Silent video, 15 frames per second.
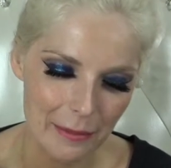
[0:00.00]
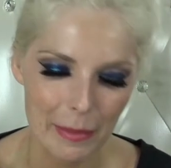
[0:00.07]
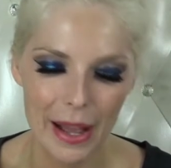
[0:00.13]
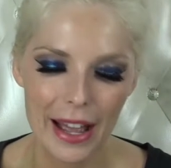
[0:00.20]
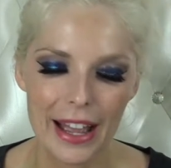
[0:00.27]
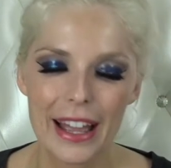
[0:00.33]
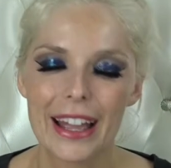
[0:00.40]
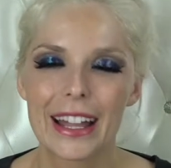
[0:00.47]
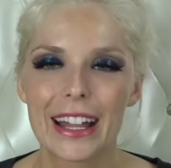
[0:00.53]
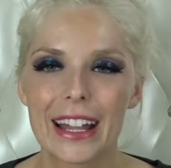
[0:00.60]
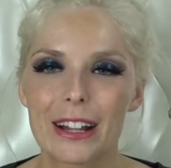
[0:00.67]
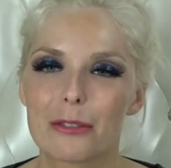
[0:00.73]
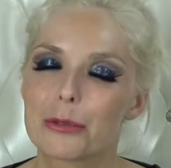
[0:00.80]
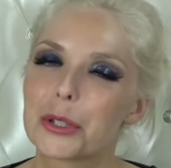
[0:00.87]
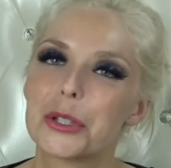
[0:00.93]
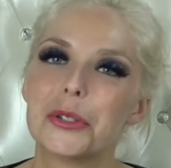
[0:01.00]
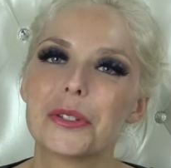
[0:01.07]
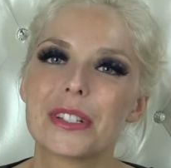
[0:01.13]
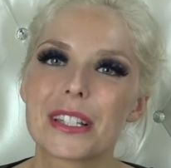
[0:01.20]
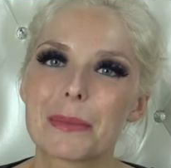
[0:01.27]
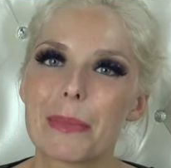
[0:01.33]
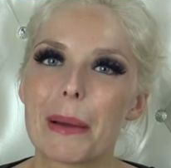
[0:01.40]
my
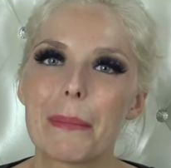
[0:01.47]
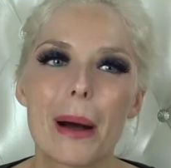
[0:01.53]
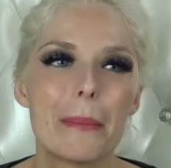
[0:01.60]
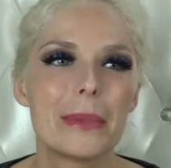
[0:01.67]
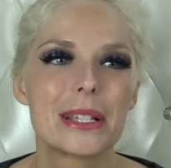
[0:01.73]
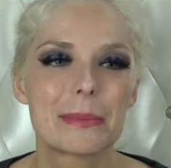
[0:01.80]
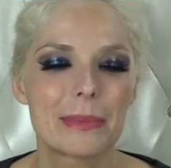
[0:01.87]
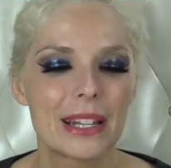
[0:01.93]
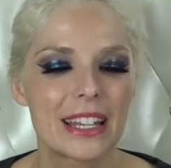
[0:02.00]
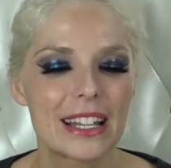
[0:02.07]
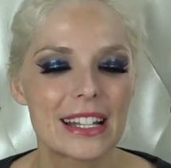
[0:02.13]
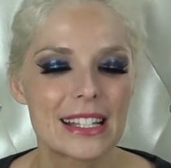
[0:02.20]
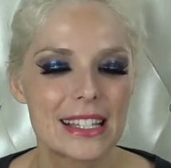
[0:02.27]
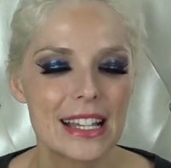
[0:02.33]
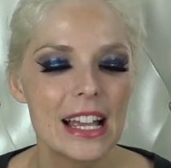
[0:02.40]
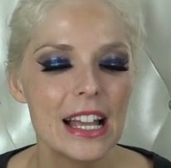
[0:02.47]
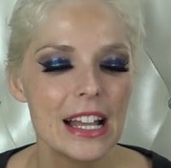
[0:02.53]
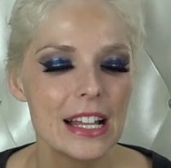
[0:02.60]
roots, my mama's place.